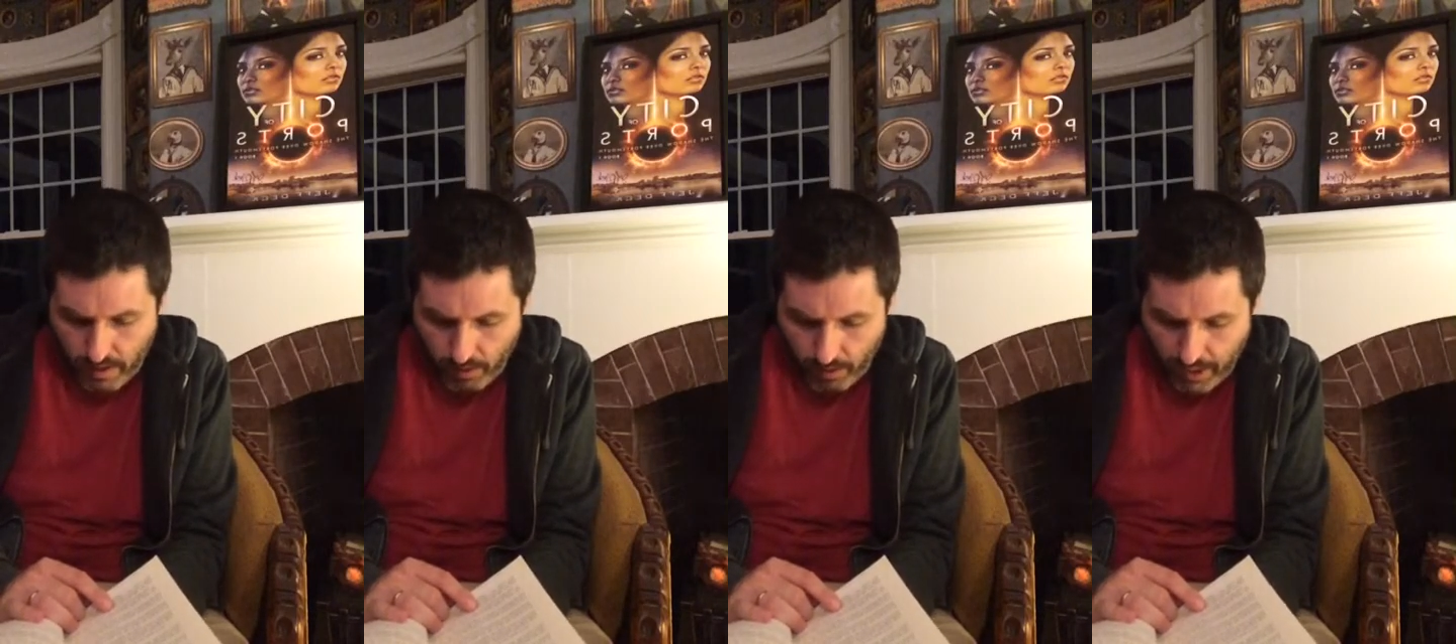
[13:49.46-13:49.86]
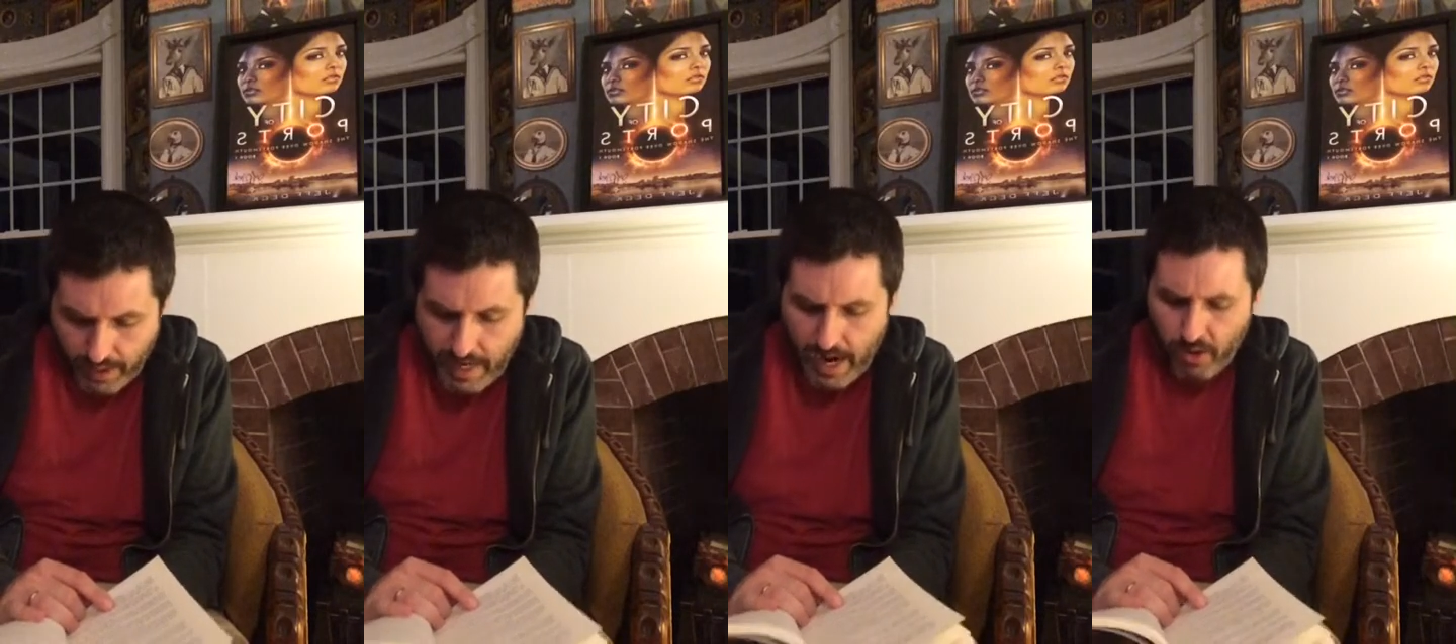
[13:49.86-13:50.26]
What I
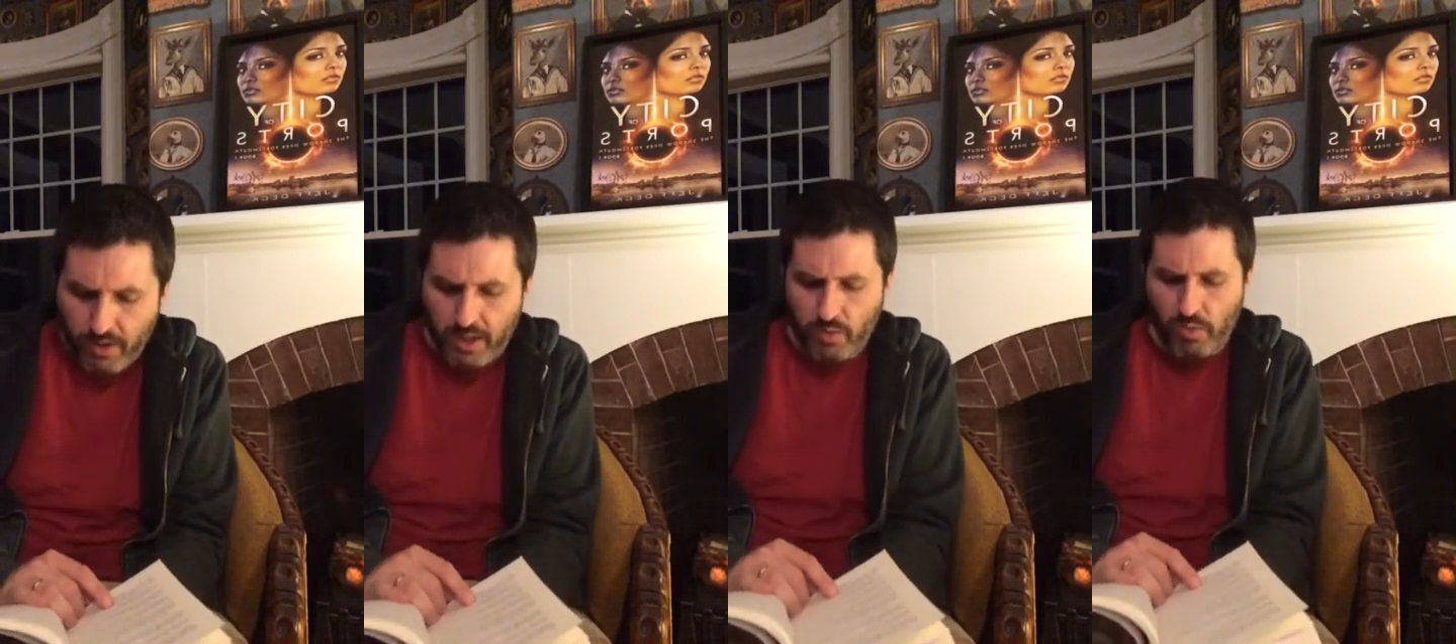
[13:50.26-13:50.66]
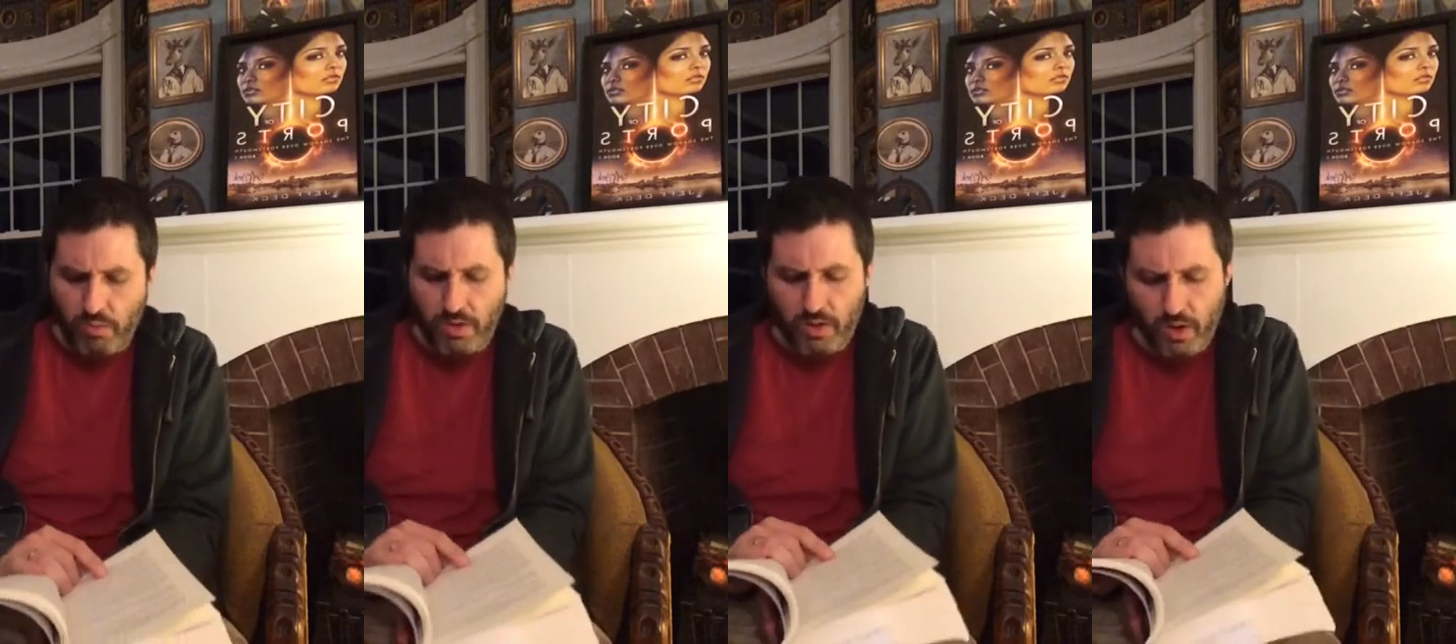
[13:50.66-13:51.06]
doubt is what
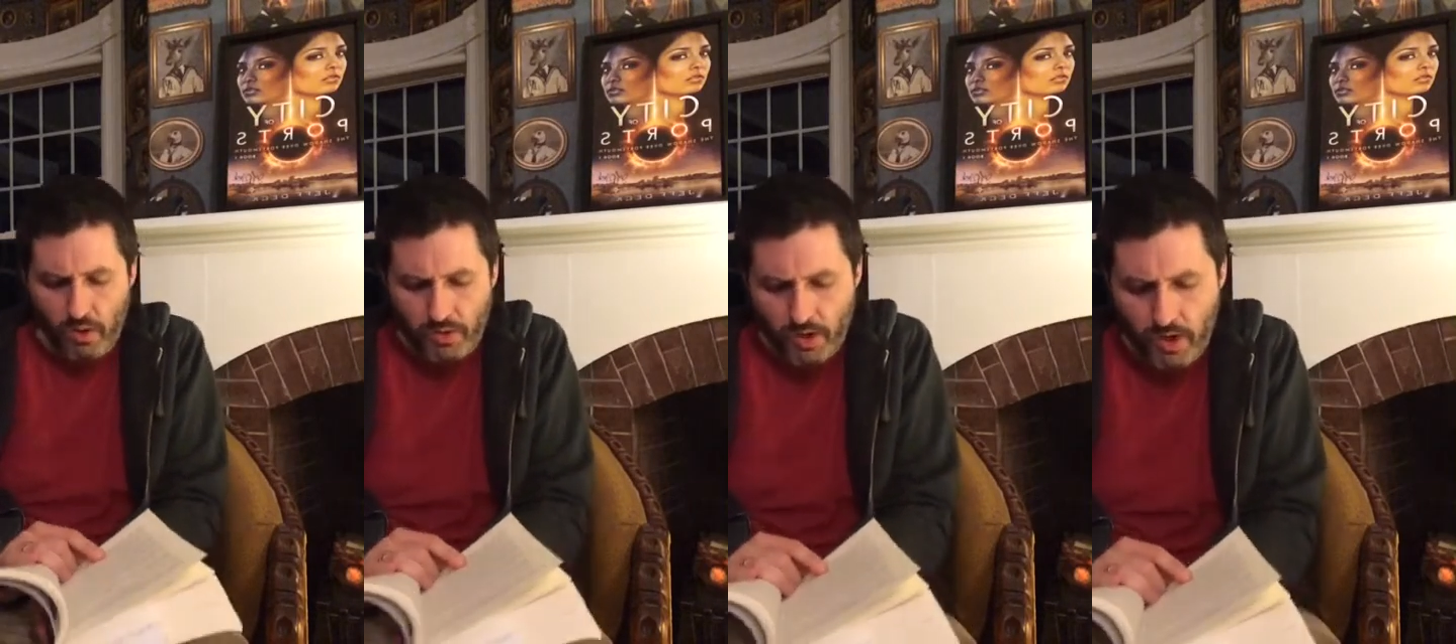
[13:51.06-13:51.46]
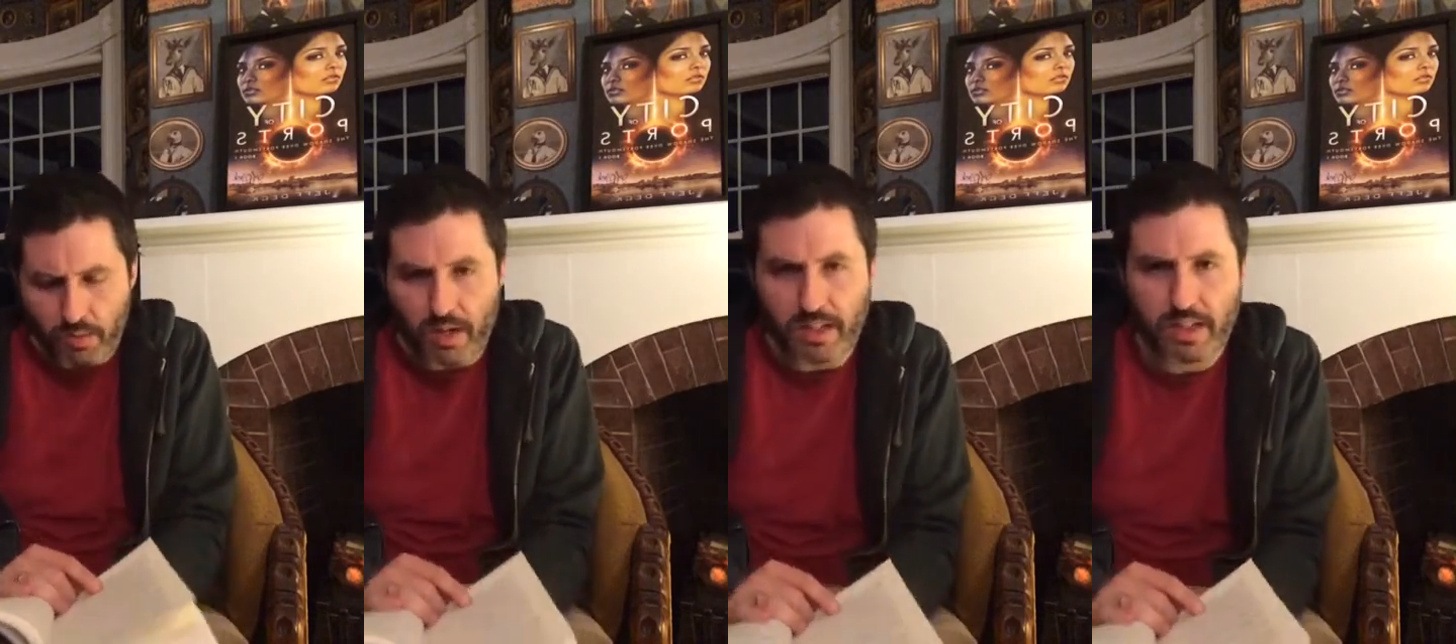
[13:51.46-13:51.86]
was told to her
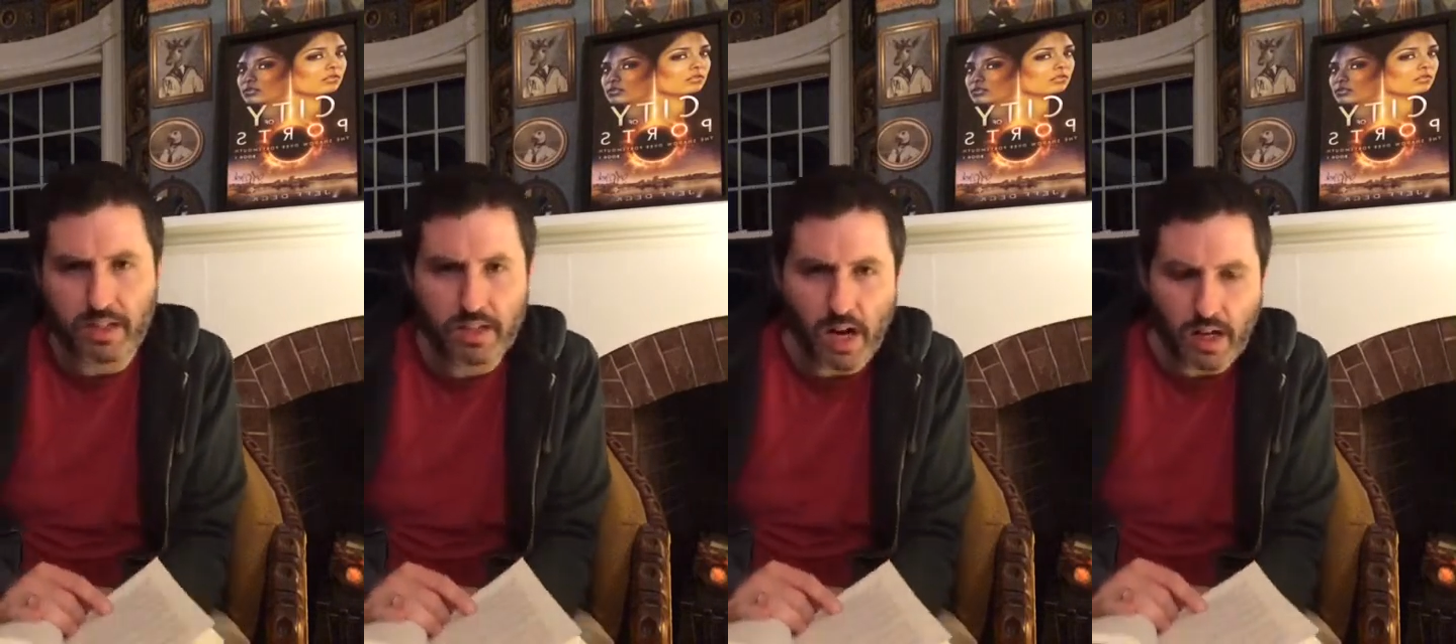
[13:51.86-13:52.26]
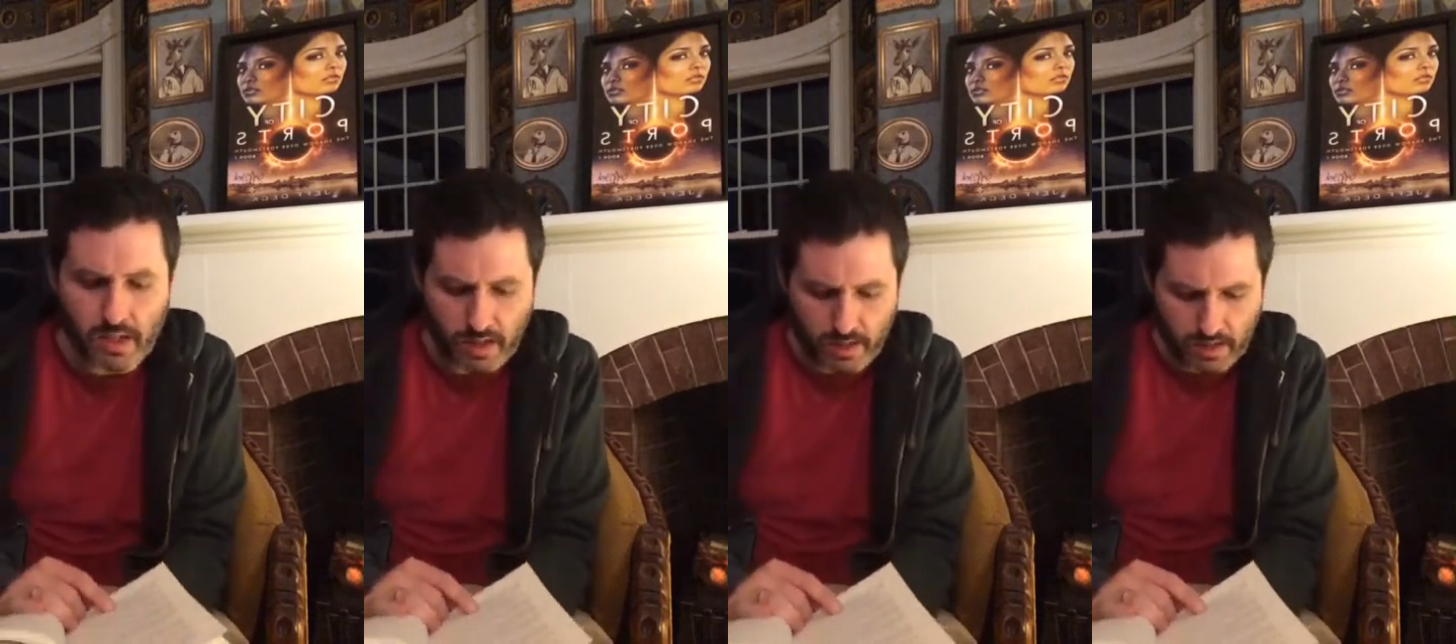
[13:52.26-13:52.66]
by these
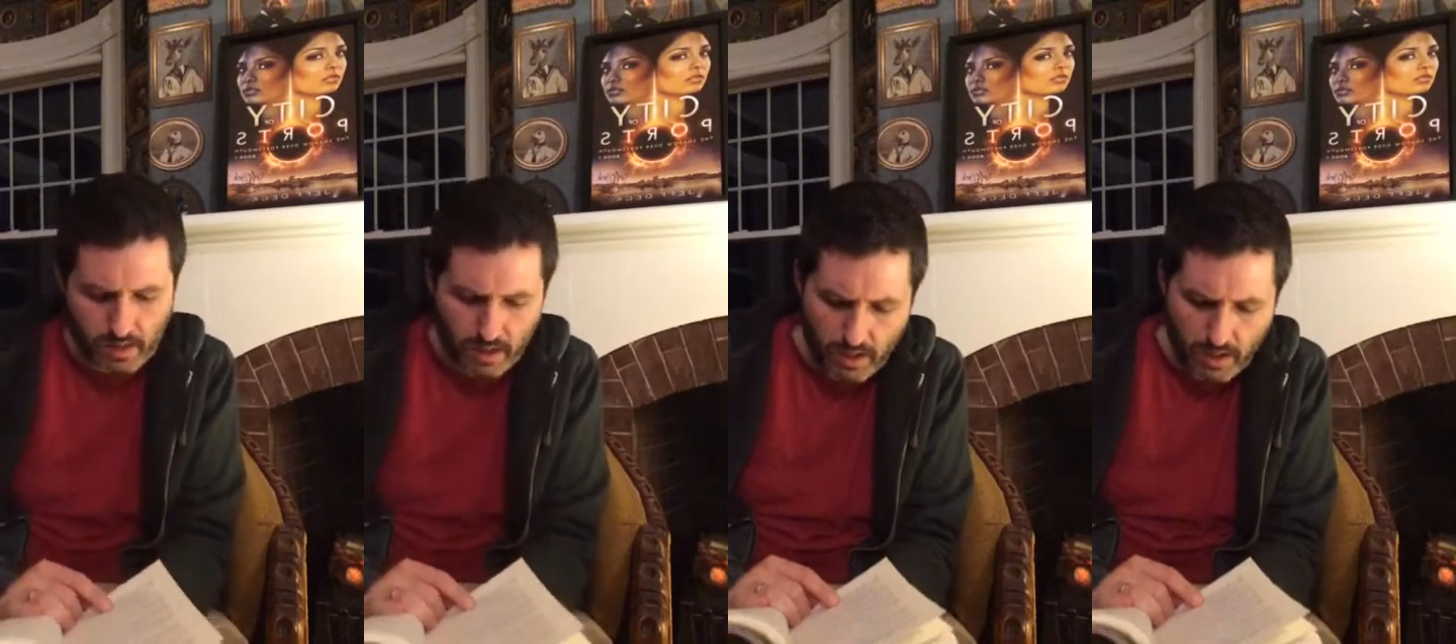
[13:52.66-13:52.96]
doctors,